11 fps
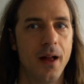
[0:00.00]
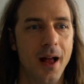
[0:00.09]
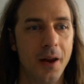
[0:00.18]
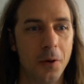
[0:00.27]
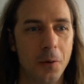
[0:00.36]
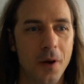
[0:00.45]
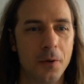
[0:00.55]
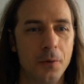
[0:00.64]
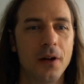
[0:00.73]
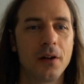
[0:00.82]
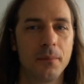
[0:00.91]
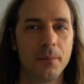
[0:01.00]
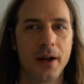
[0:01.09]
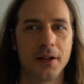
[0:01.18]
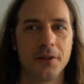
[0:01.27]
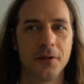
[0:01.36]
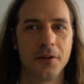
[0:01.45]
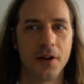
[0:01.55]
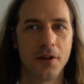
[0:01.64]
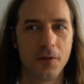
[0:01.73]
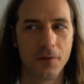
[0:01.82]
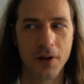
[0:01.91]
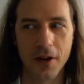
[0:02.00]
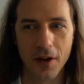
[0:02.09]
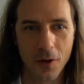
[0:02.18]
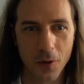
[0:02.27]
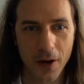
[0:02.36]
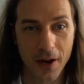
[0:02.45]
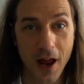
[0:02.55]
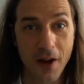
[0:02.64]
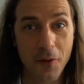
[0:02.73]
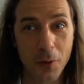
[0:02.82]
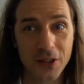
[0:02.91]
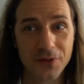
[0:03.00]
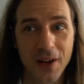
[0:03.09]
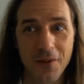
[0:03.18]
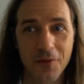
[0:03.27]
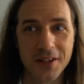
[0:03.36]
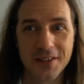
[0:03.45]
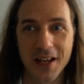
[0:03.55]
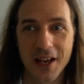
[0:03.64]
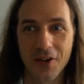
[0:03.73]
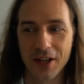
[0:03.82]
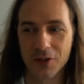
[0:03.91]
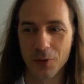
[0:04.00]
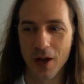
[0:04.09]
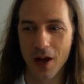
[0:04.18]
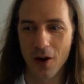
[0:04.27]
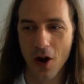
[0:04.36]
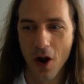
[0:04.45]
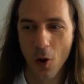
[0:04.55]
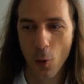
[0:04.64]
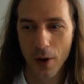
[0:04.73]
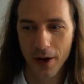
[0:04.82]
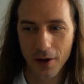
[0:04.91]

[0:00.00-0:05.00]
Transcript: Hello and welcome back to another video in everyone's favorite series where we